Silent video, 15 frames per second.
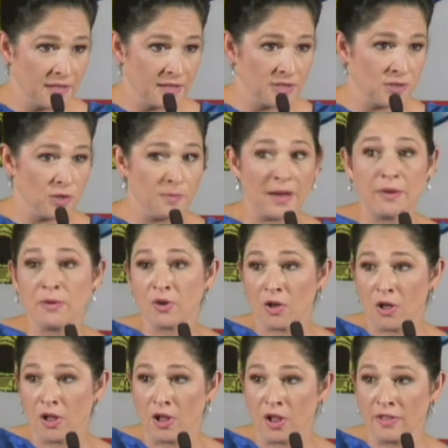So you might
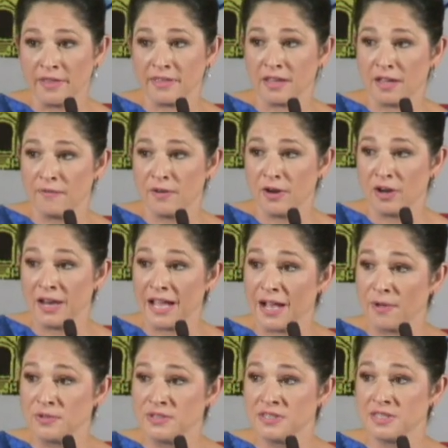recall that the governor
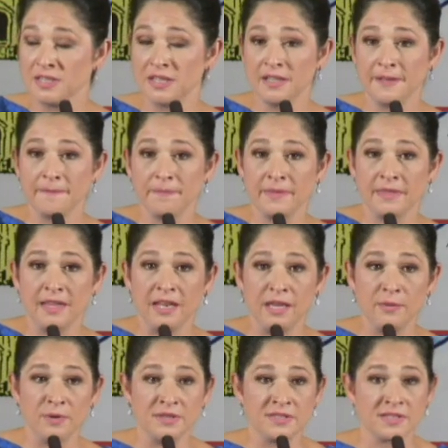announced that
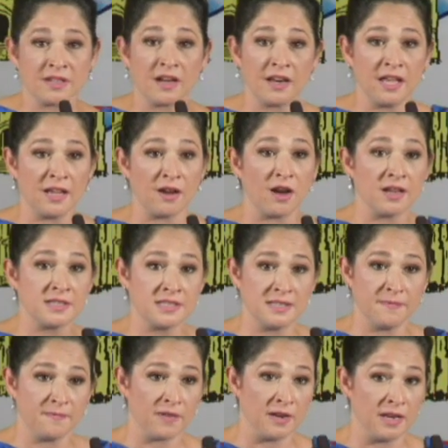he was cutting
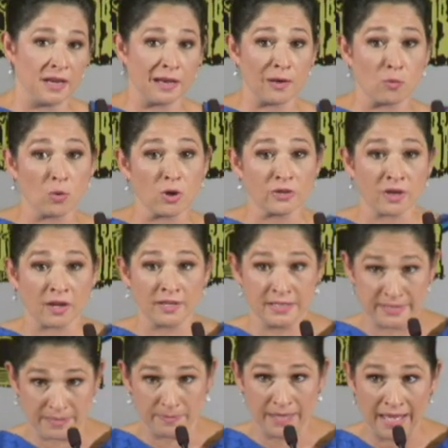autism funding on World
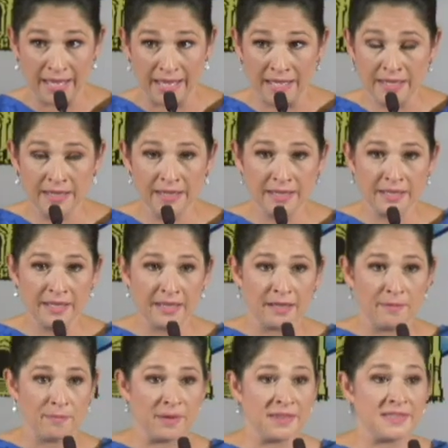Autism Day,
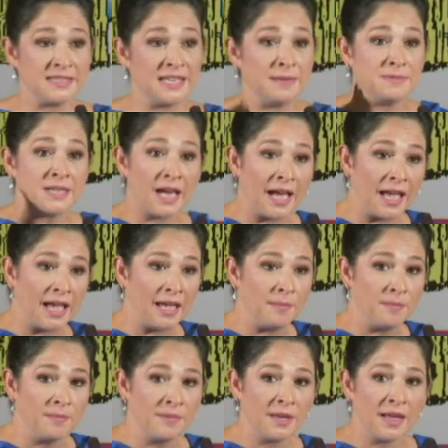but at the same
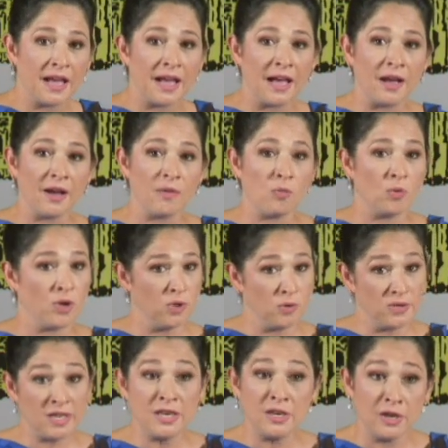time, what you
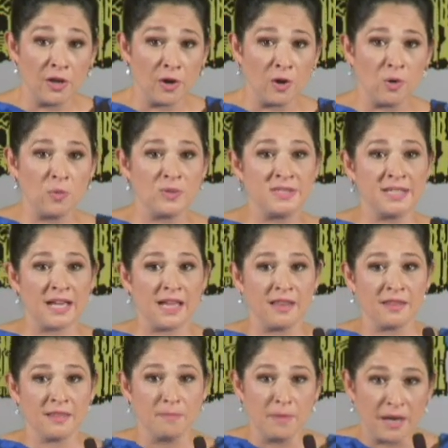didn't know was
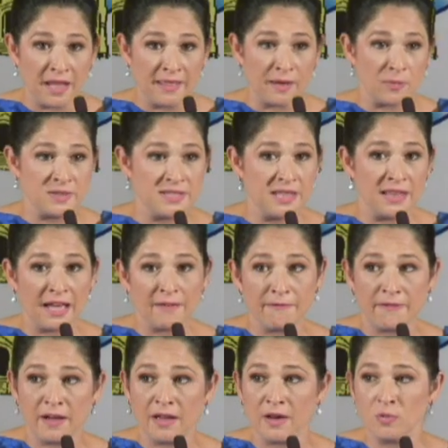that the money that was in that
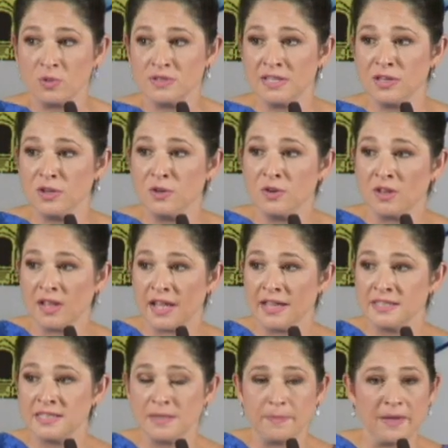fund was then
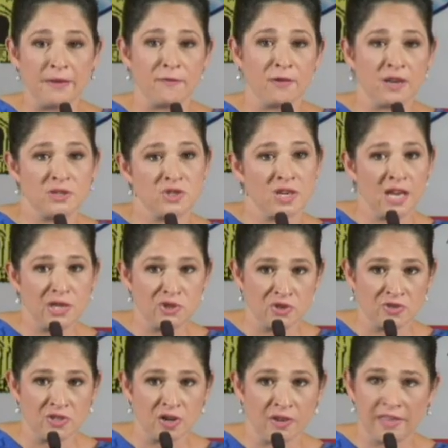utilized to pay for an
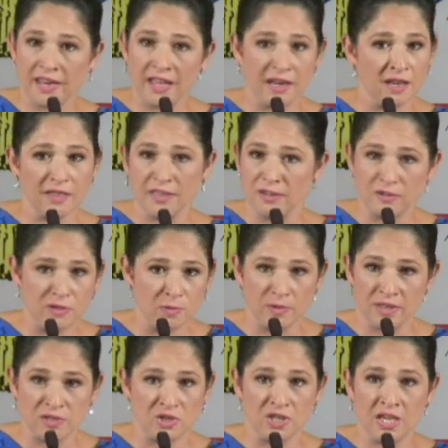education czar that had nothing to do
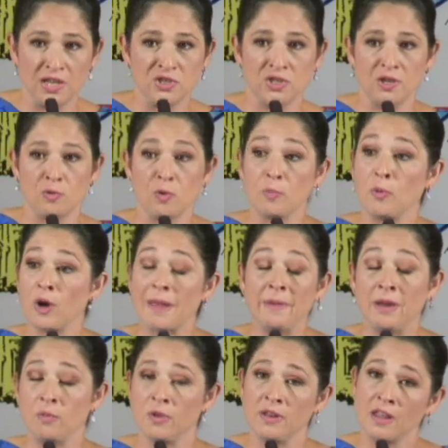with education and report, I
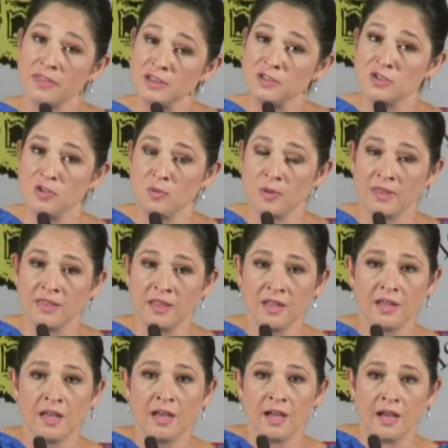mean, with nothing to do with
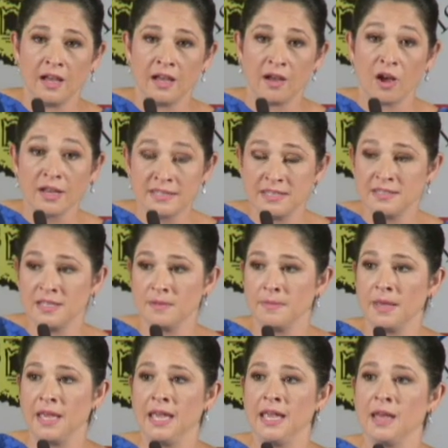uh,
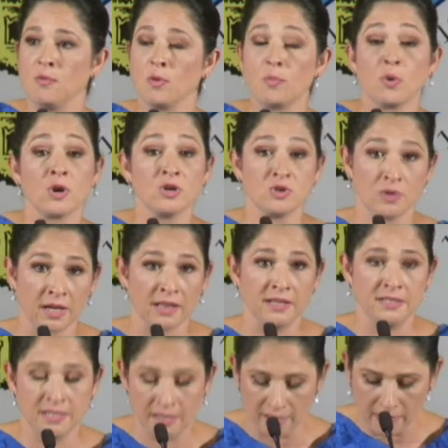autism and reported
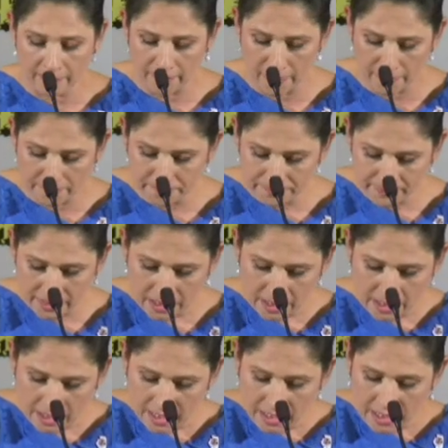directly to the governor.
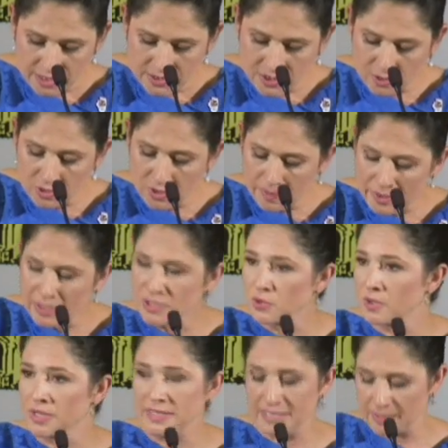So the bill is
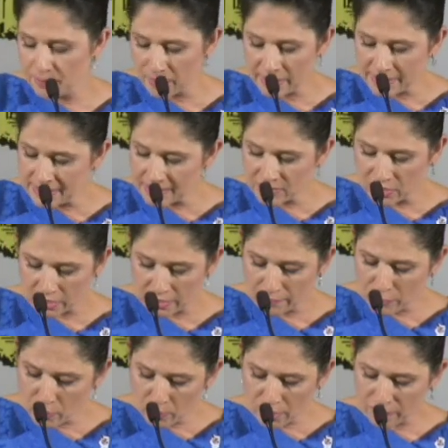really simple. It says, look,
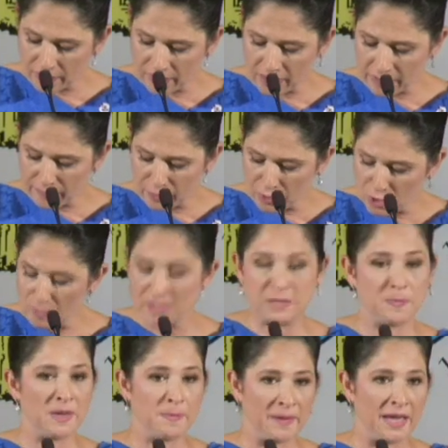if you work for the governor, you
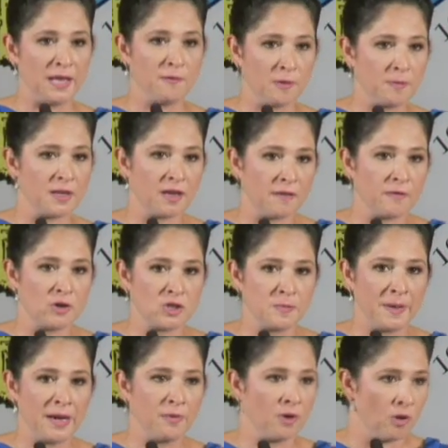must be paid from the governor's
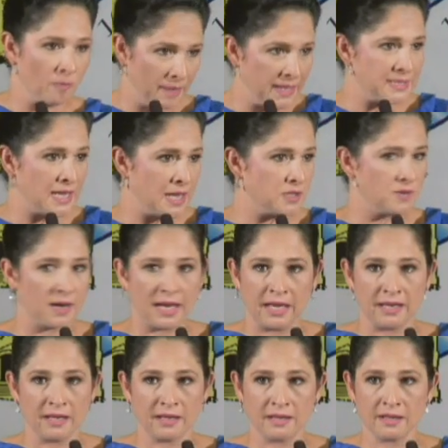payroll. Makes sense,
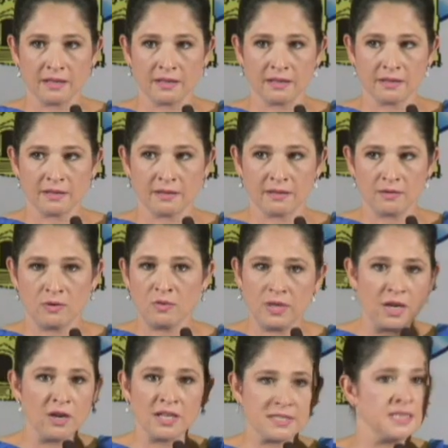right? Who
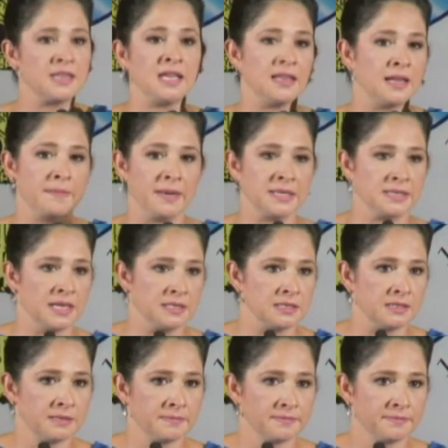here doesn't think that makes
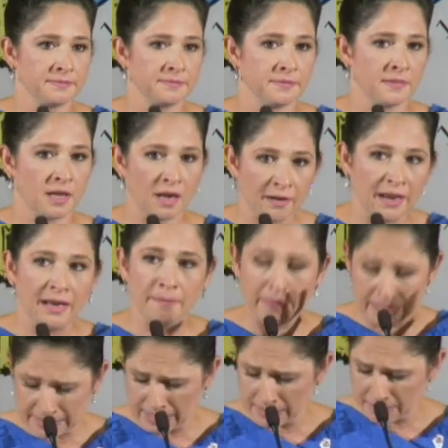sense? All right, it
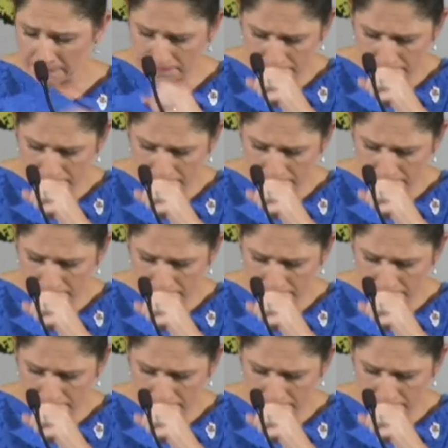makes sense.